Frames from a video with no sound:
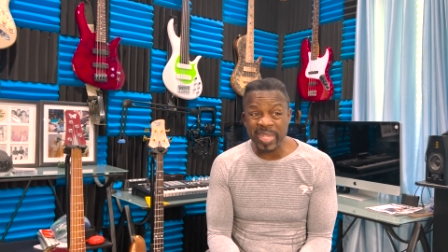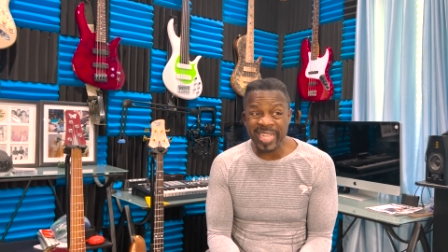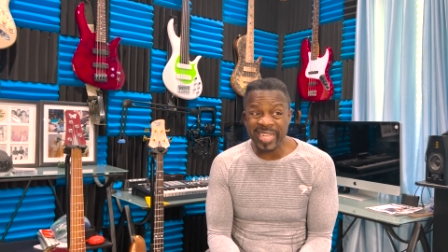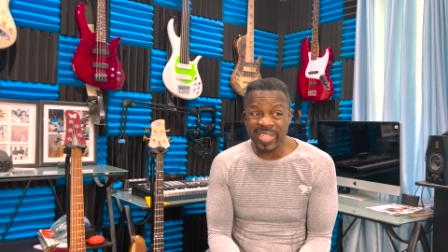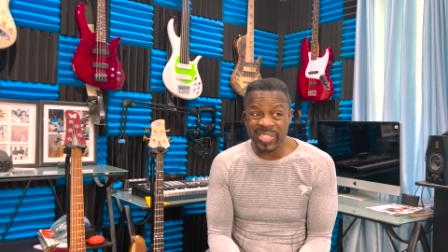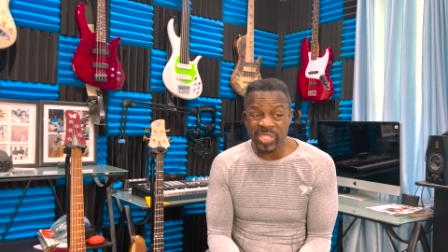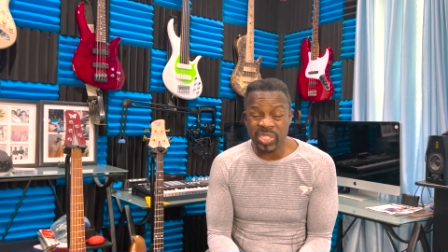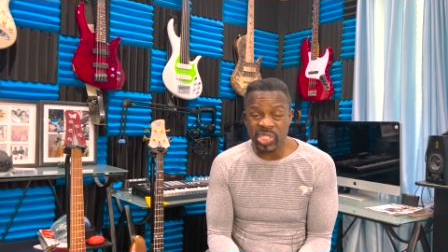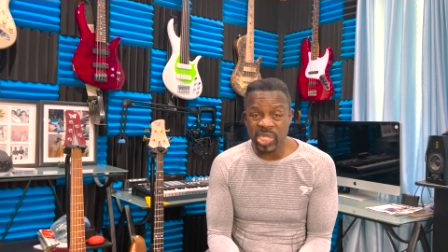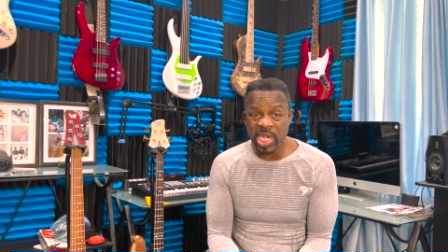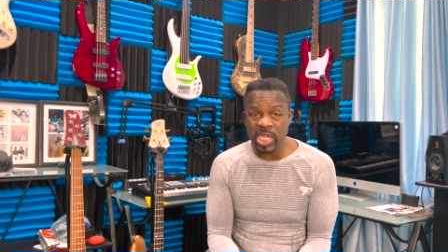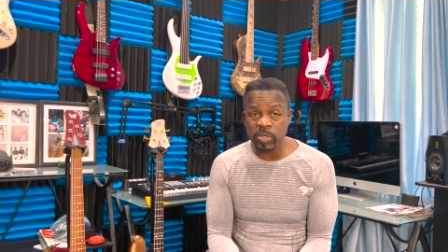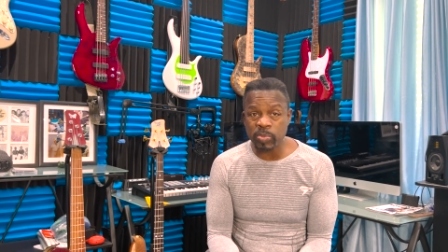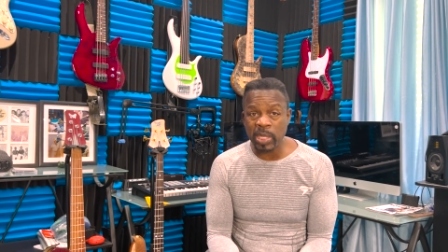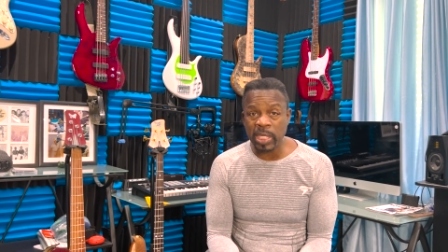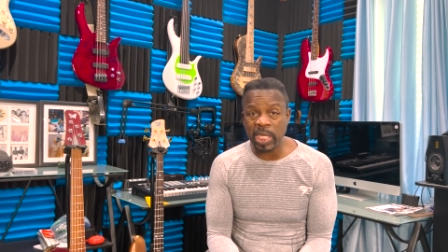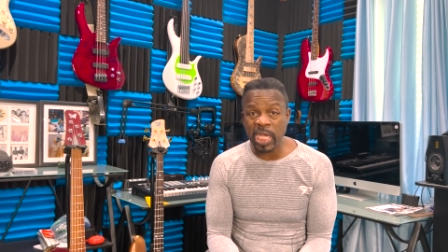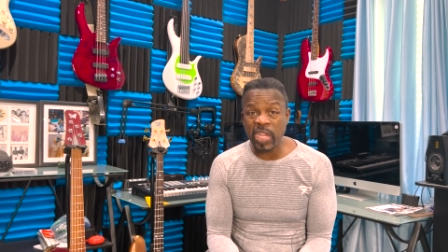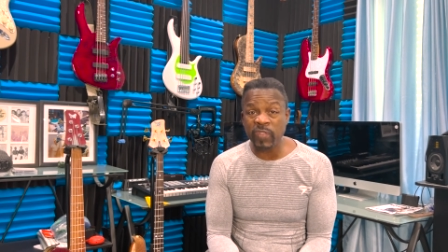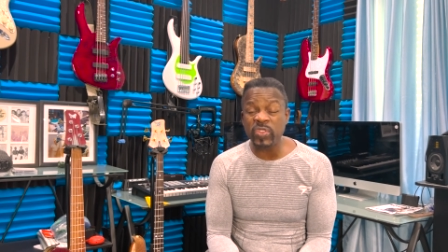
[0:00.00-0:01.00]
Because he changed
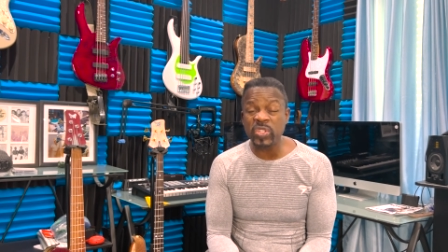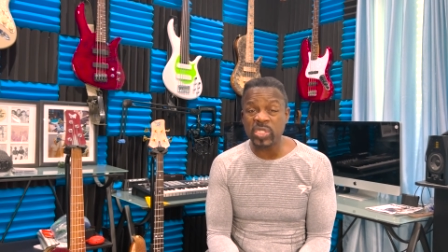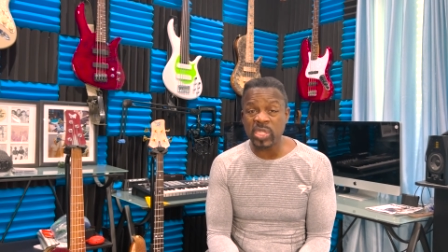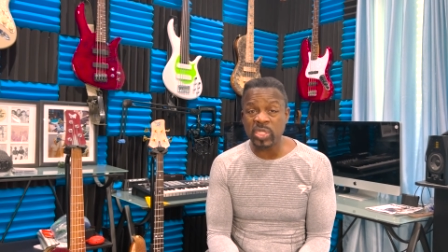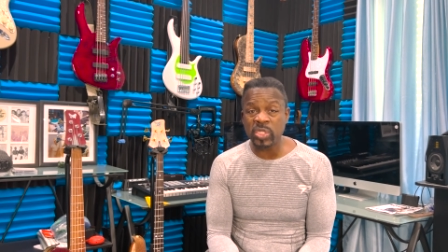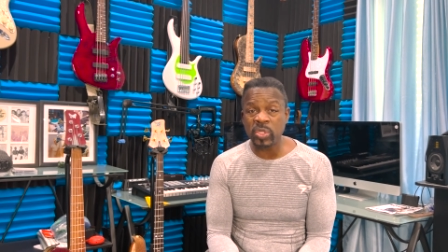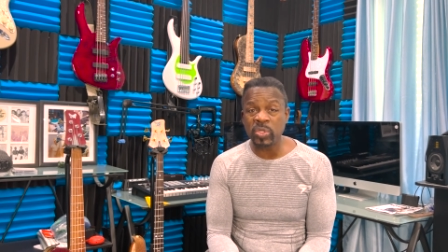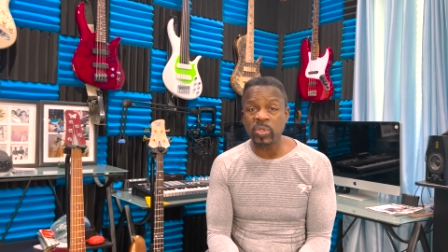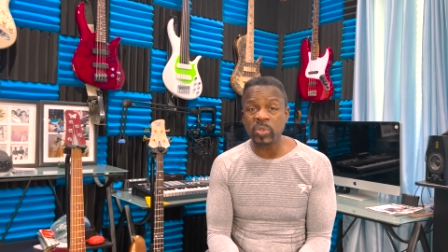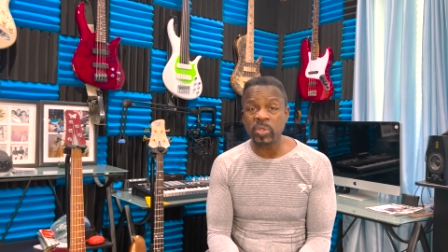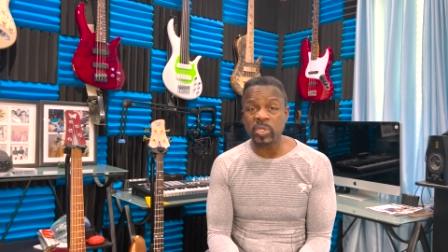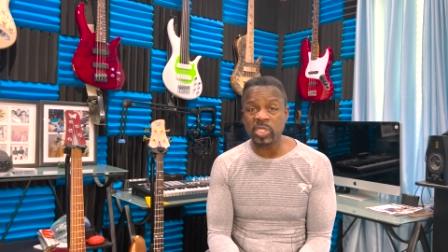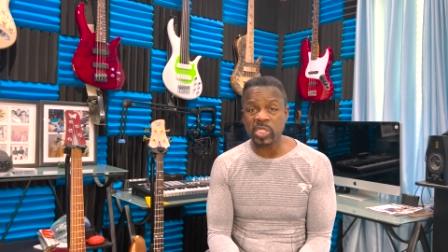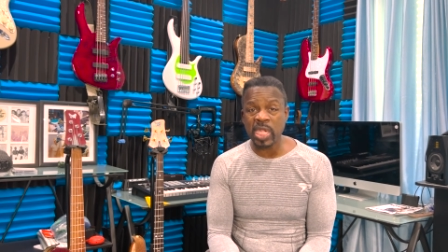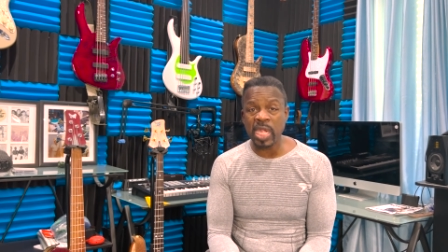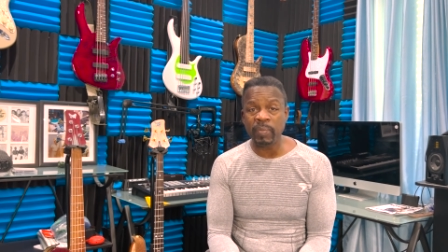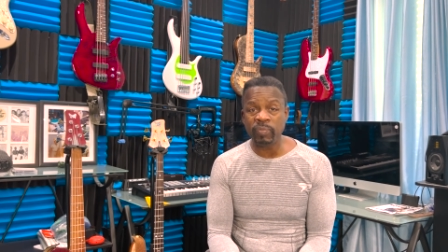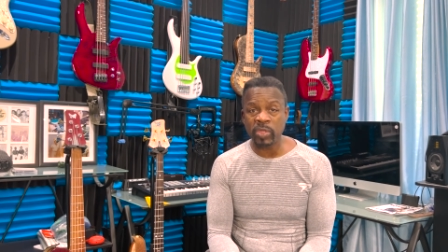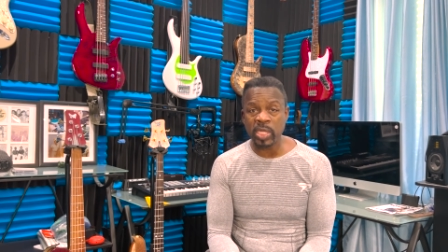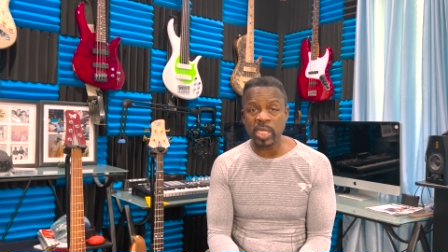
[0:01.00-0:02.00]
my life, he said, You do the
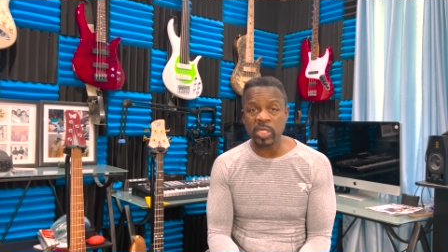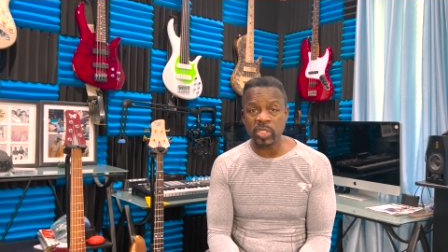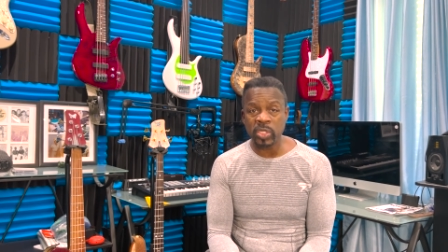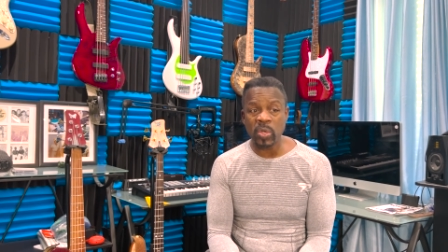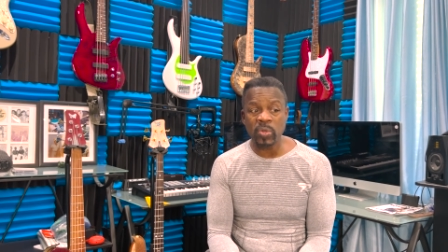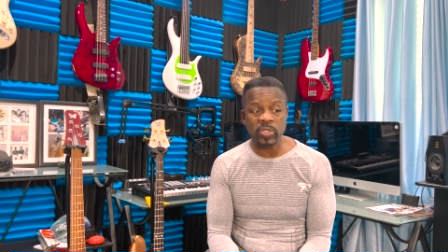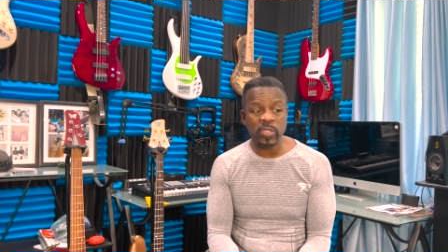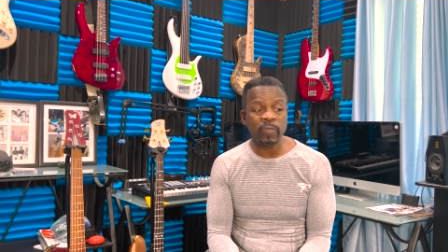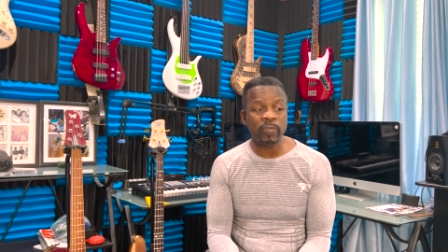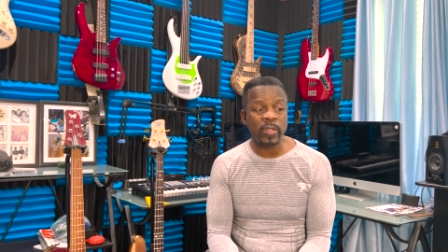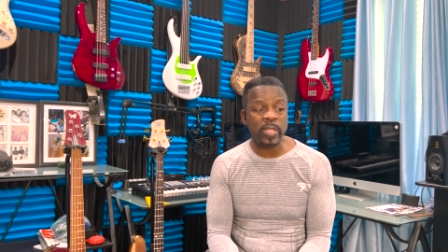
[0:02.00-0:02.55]
same thing, Joseph.